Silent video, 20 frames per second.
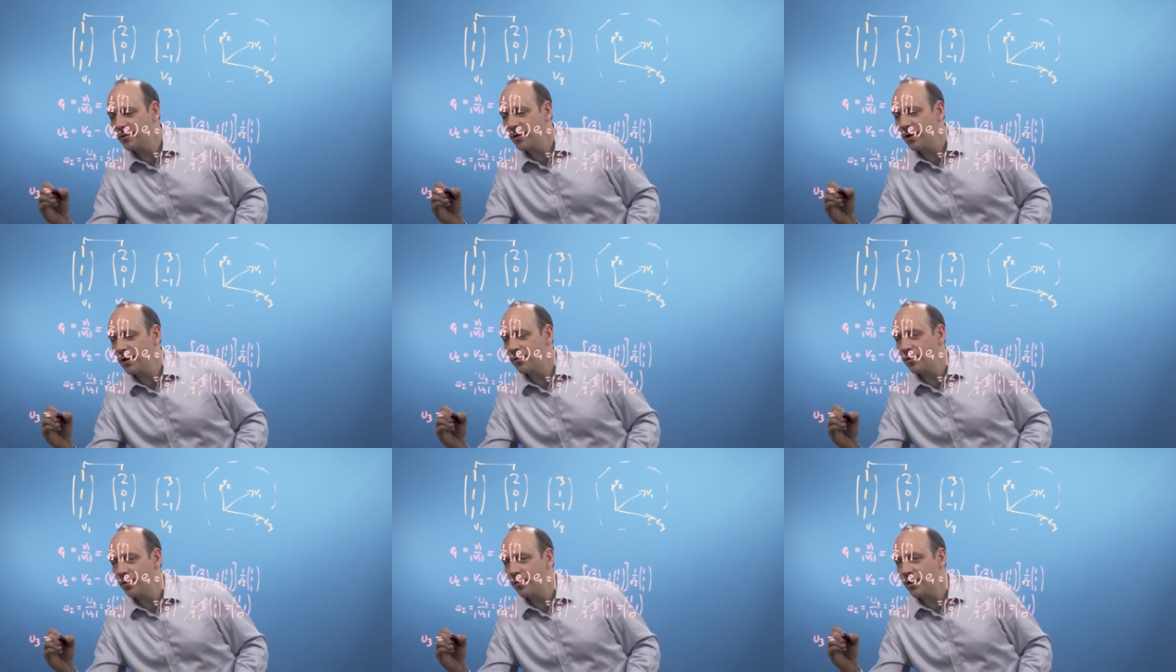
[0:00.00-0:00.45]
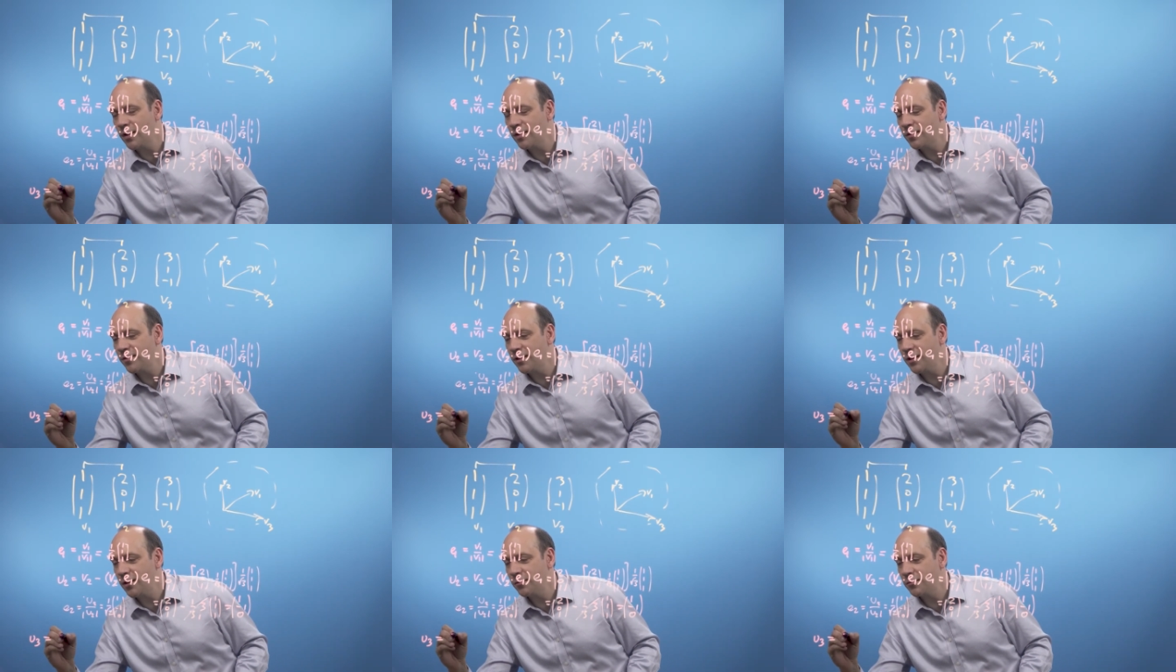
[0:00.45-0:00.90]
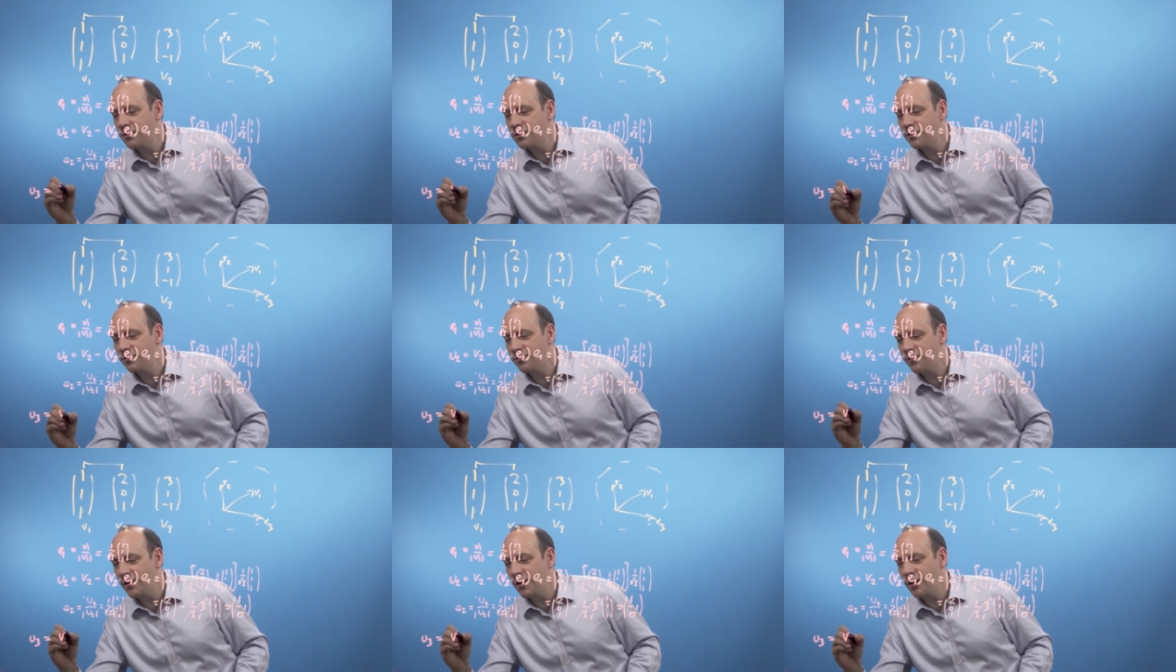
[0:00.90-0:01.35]
say that that's equal
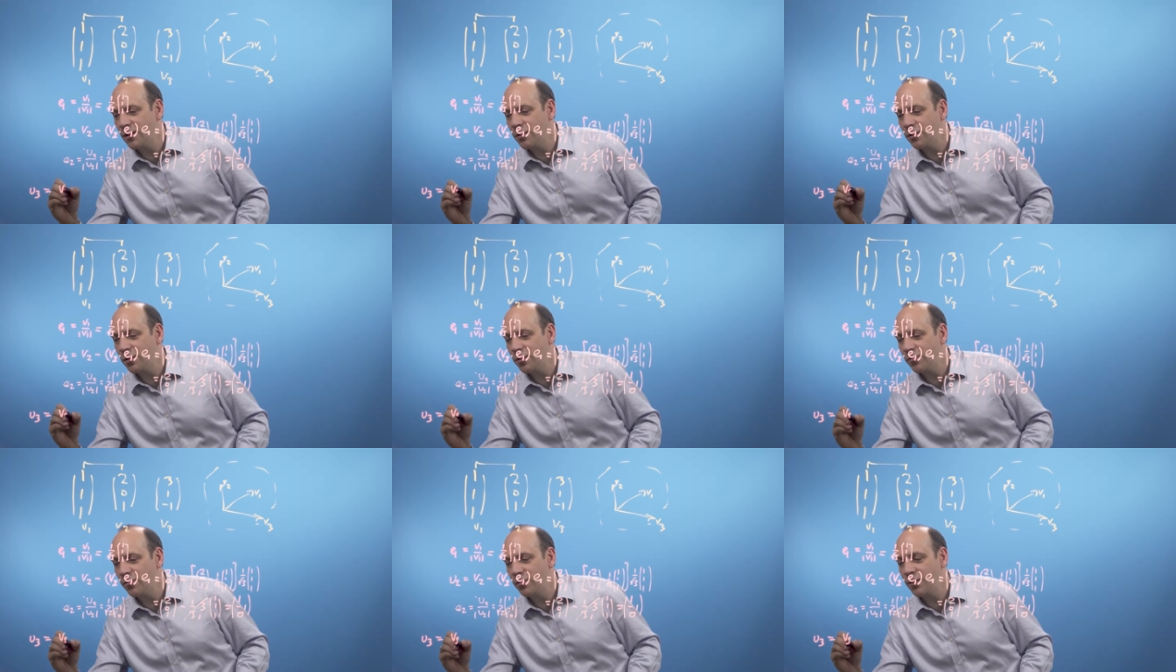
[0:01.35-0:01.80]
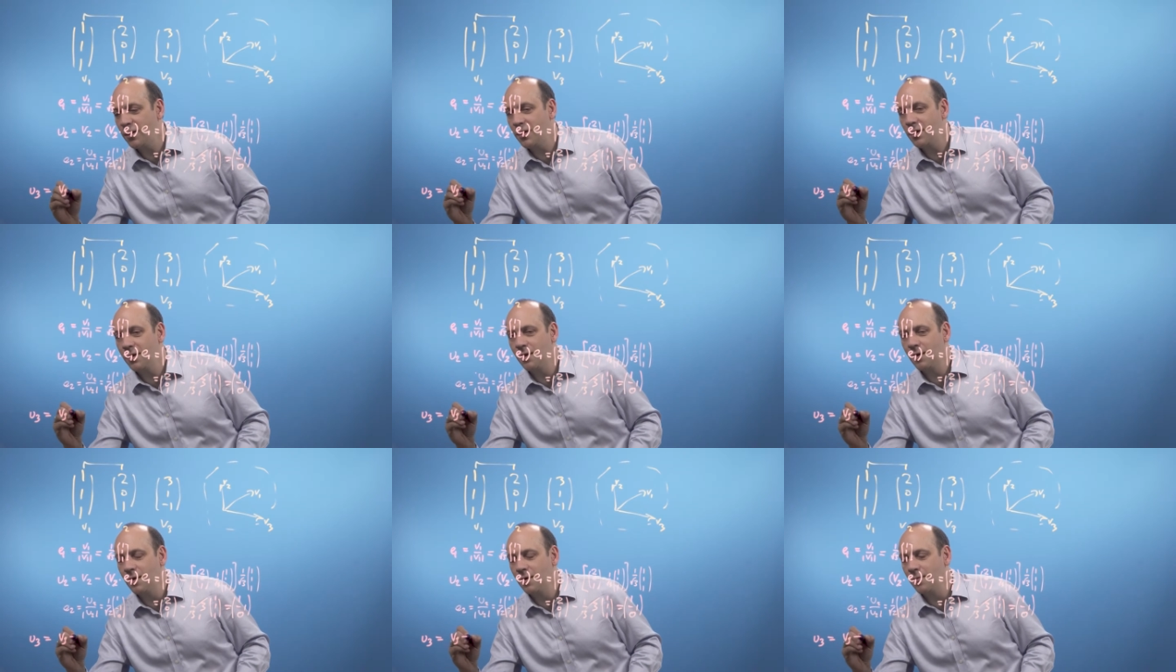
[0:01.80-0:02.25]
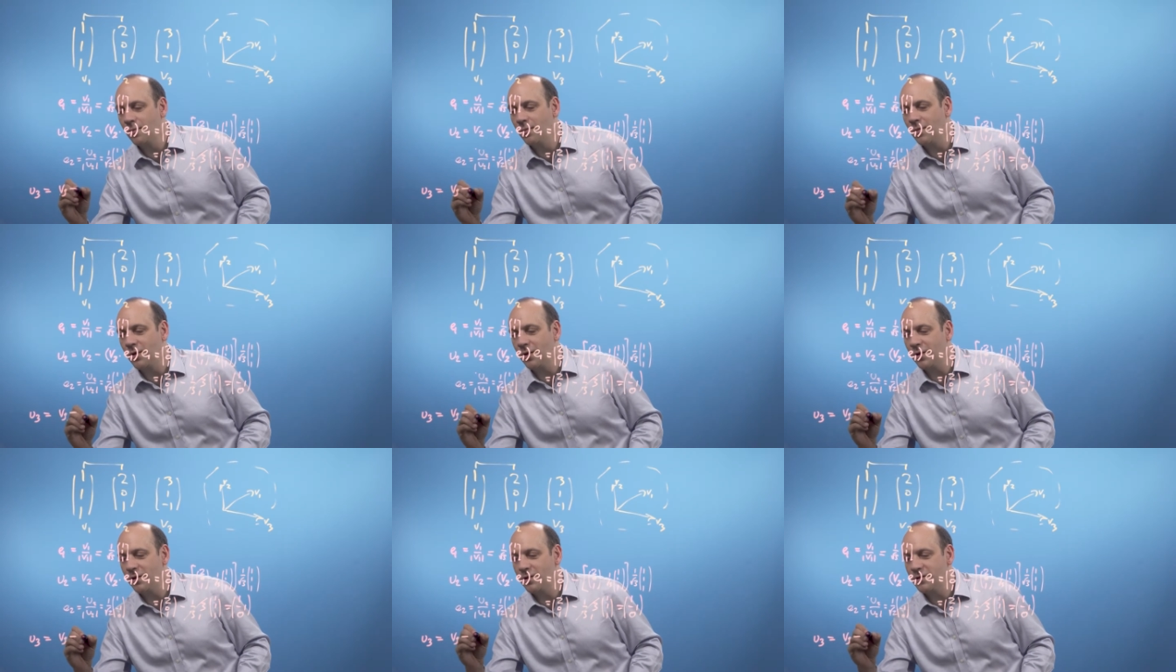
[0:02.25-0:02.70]
to v3
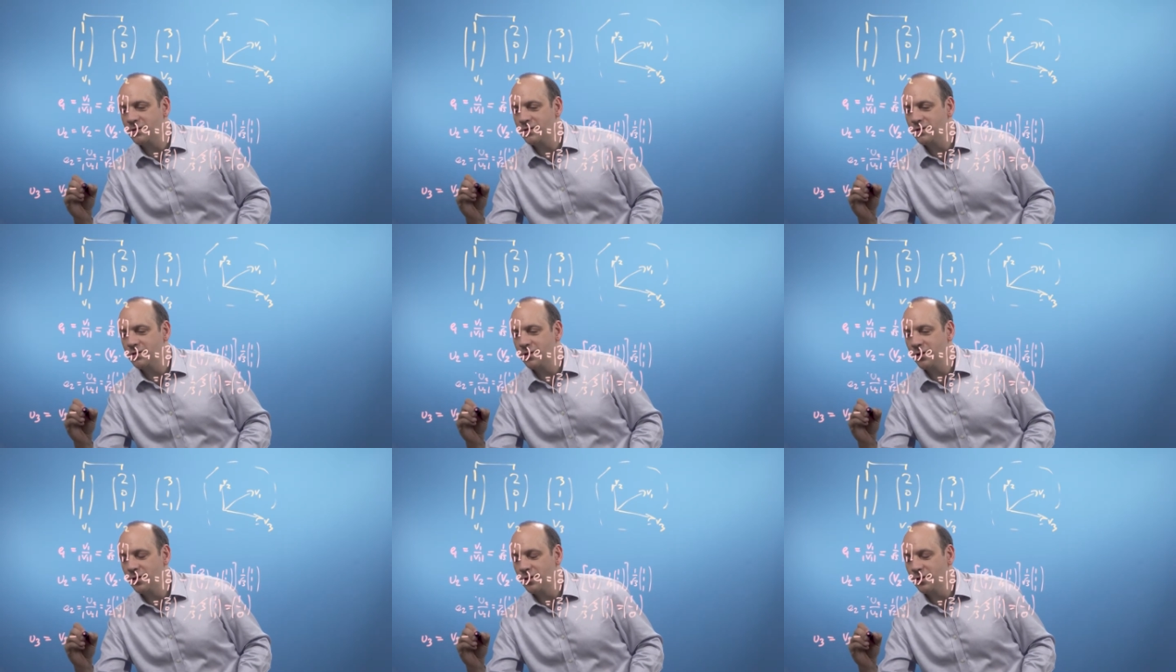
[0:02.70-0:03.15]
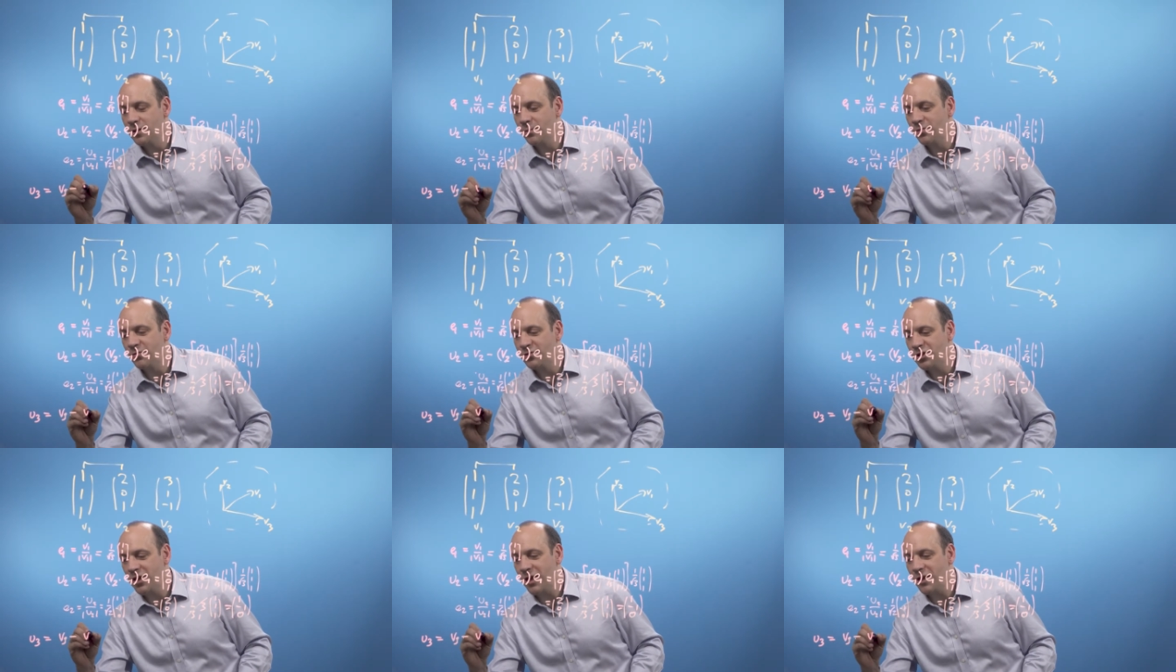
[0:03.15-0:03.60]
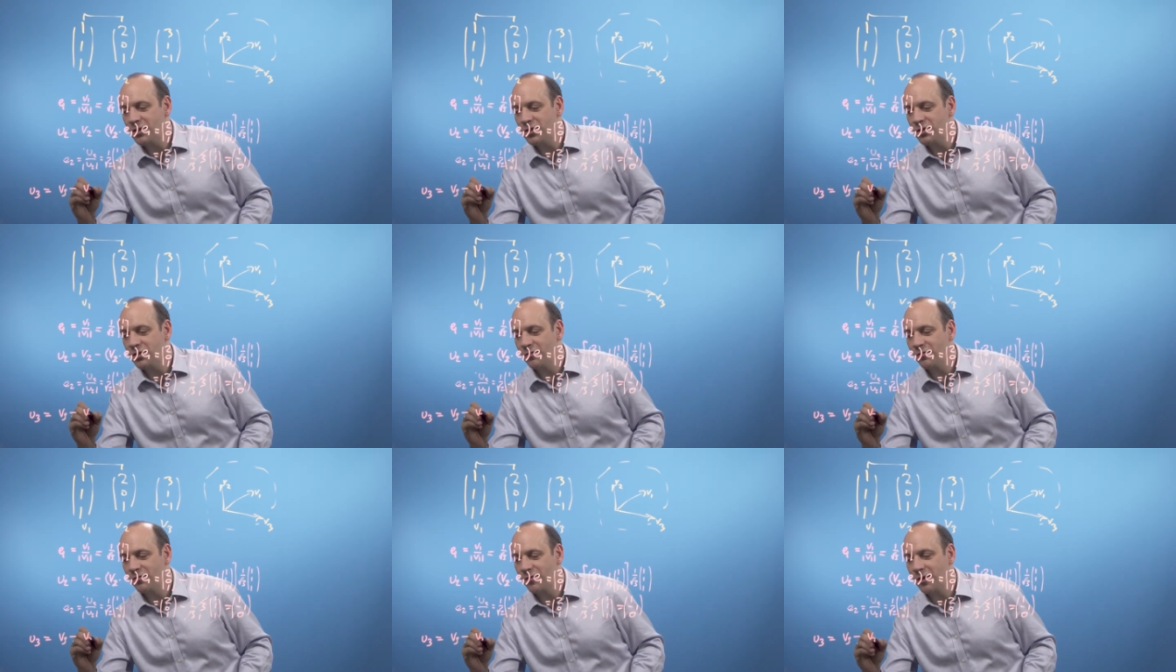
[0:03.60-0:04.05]
minus the
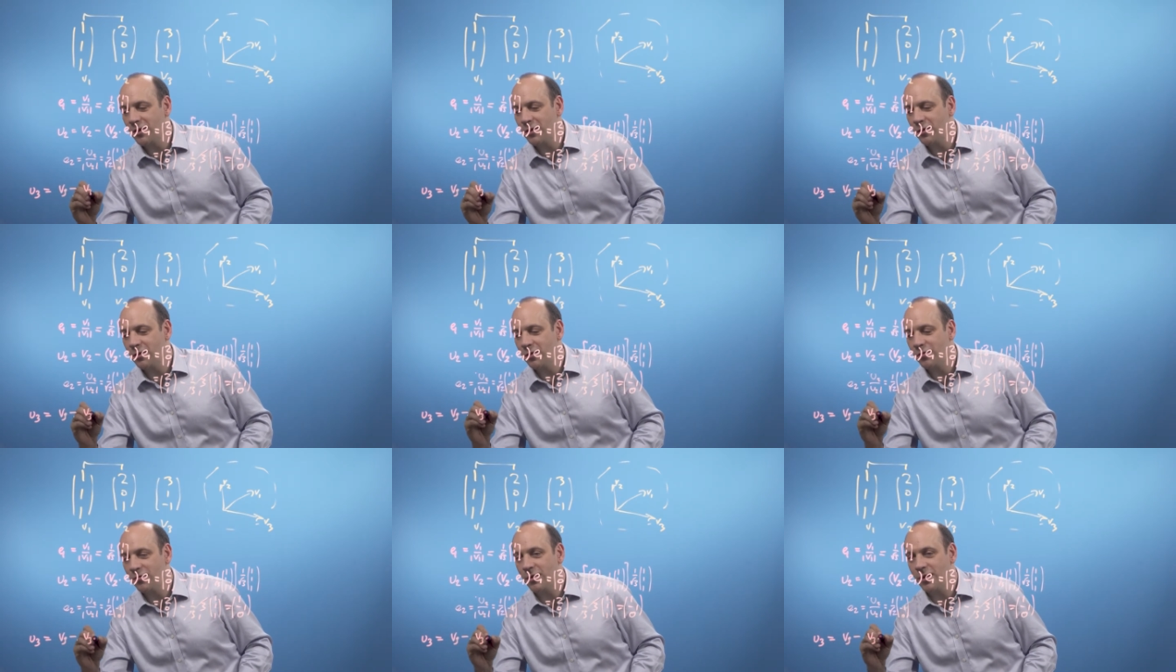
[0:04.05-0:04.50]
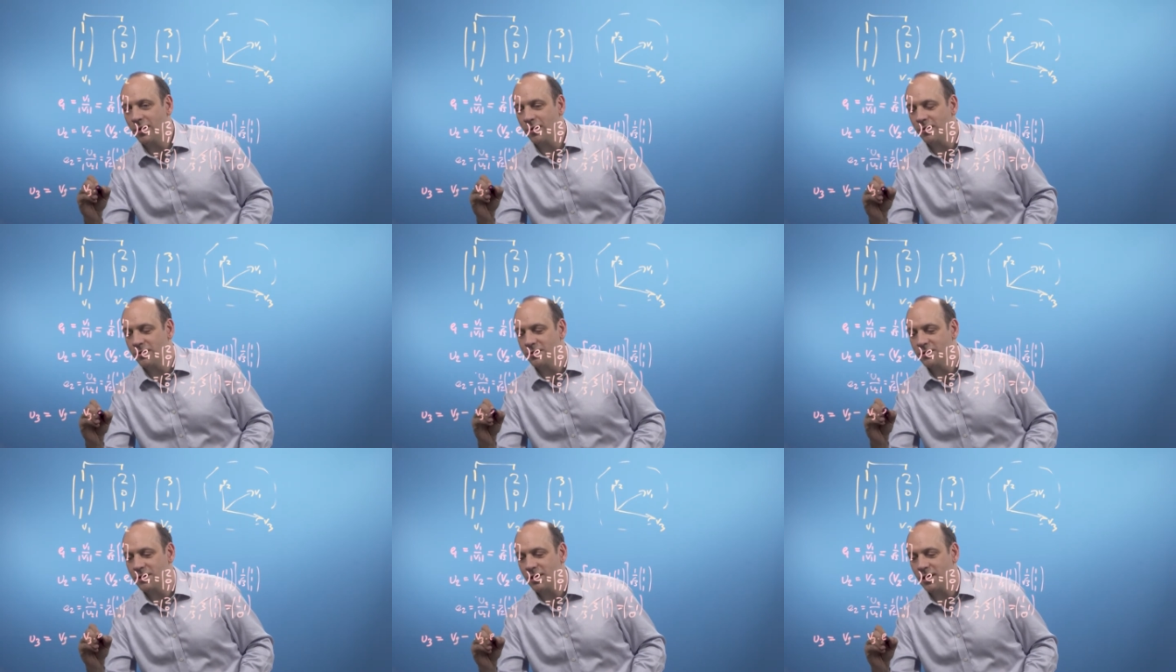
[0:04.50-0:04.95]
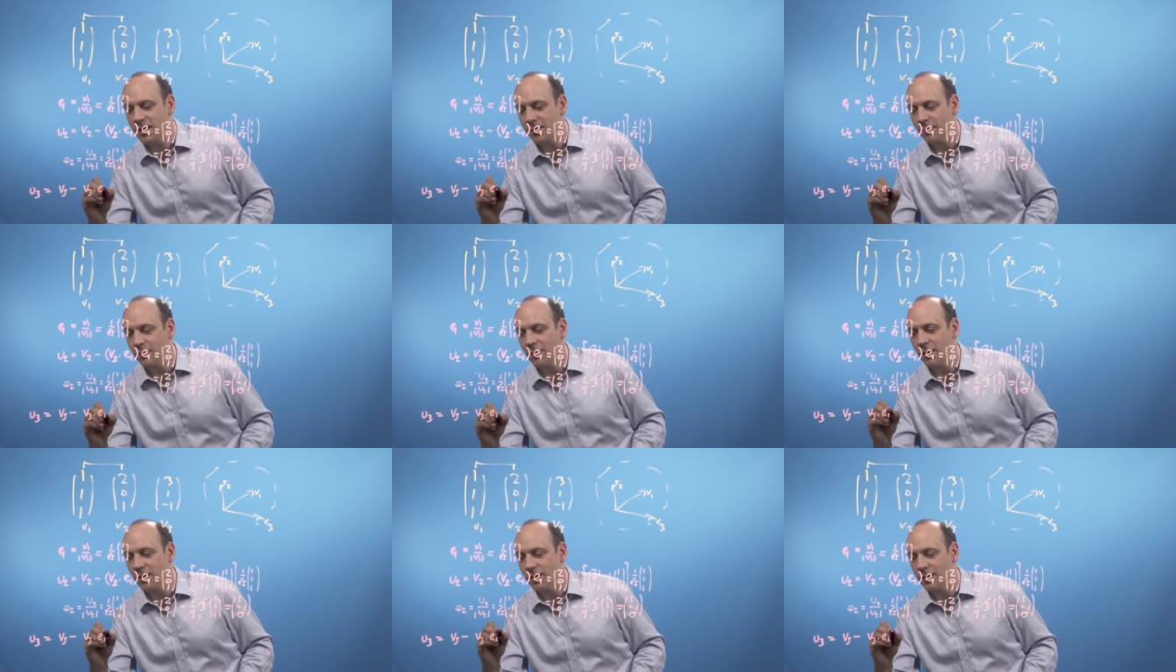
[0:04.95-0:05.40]
projection of v3 onto
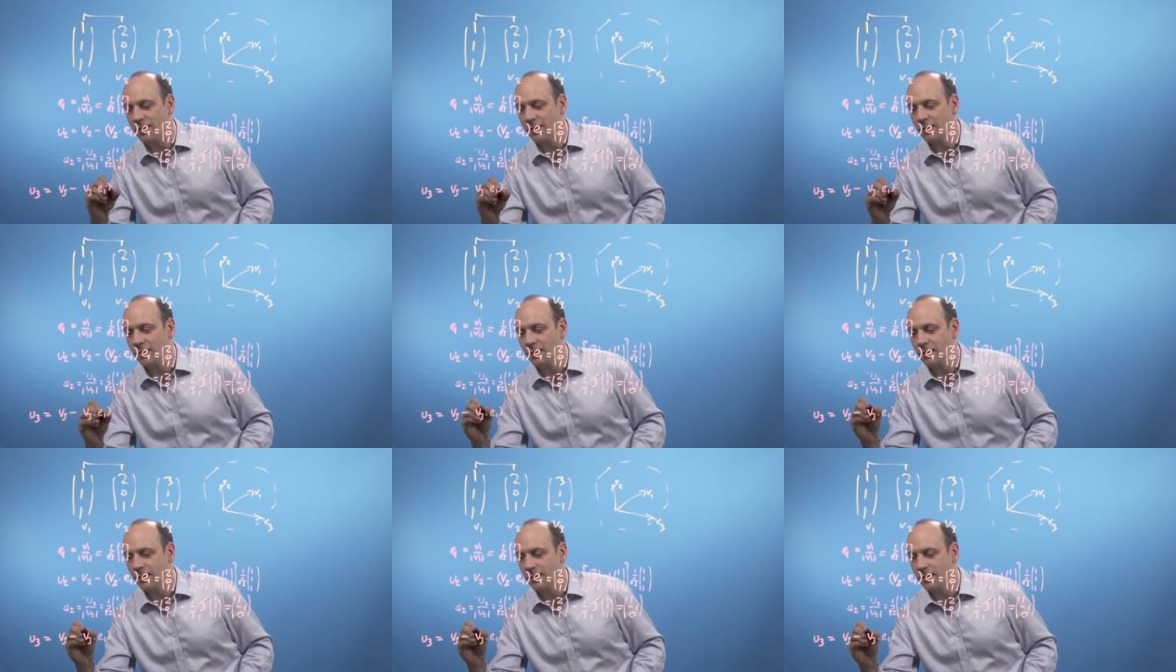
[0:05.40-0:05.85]
e1